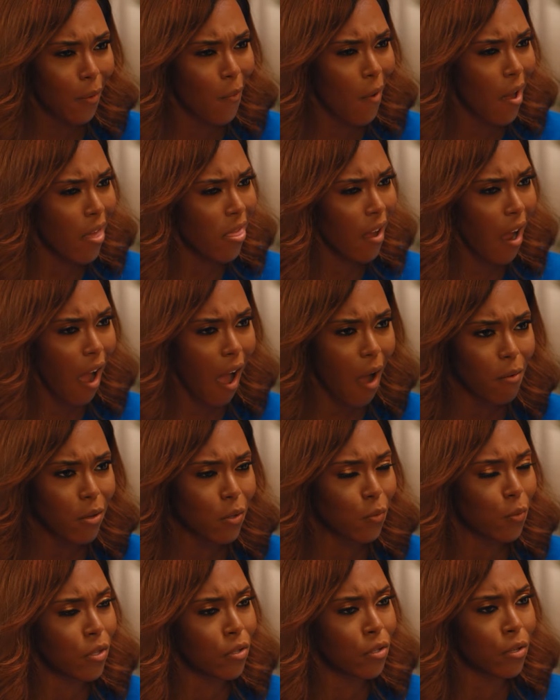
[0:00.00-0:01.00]
Whether
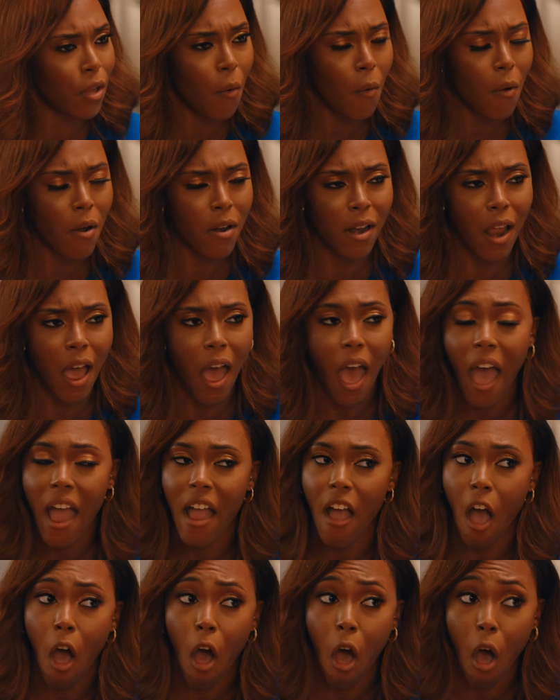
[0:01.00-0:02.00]
I was with Zoe or not,
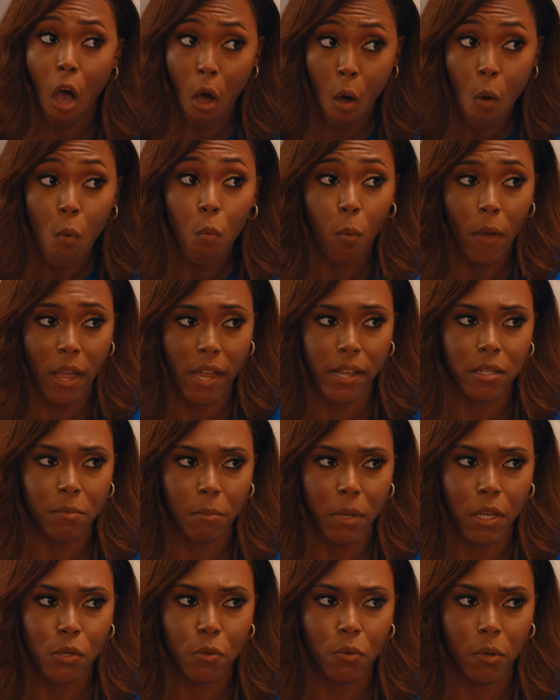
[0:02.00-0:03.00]
I
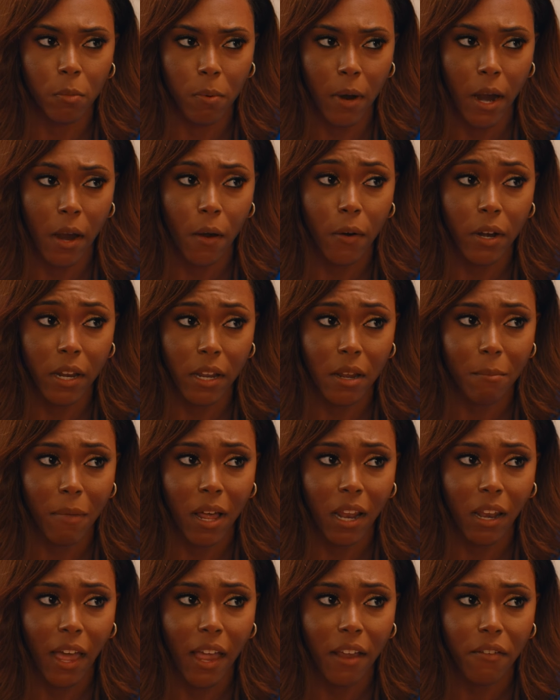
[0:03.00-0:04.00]
always made you a priority
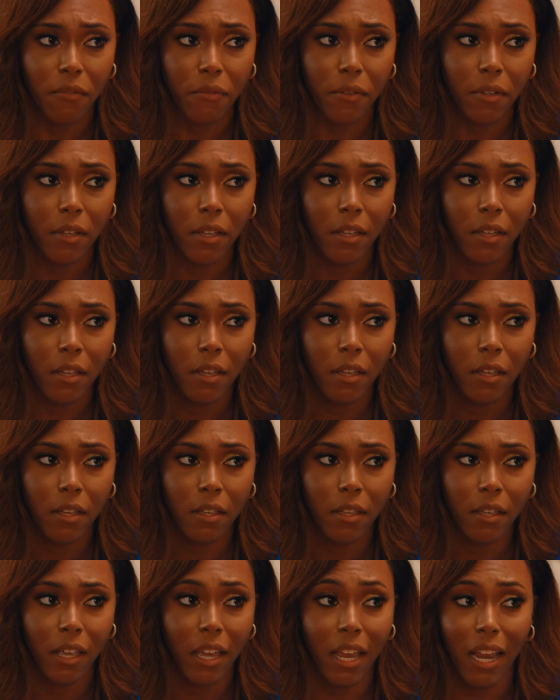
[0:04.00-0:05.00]
in my life. Yeah.
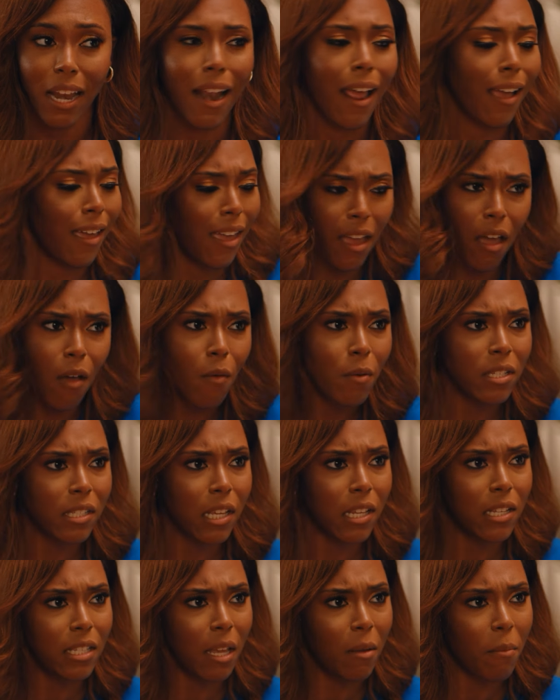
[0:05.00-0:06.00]
And I can't
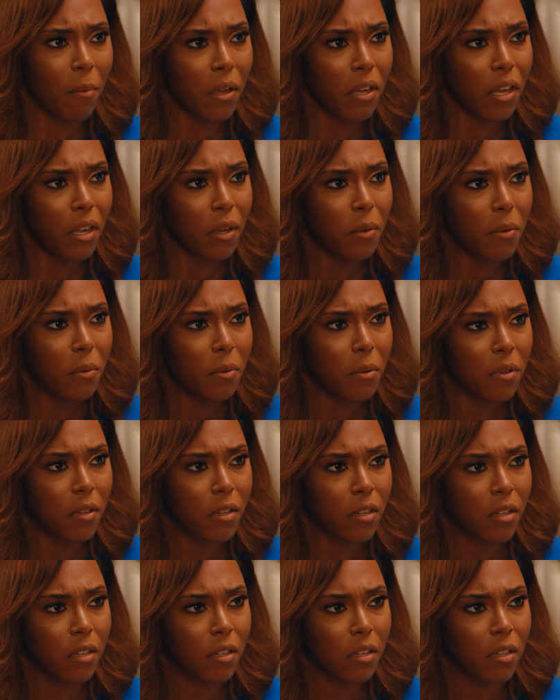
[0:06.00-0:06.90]
always say the same about you.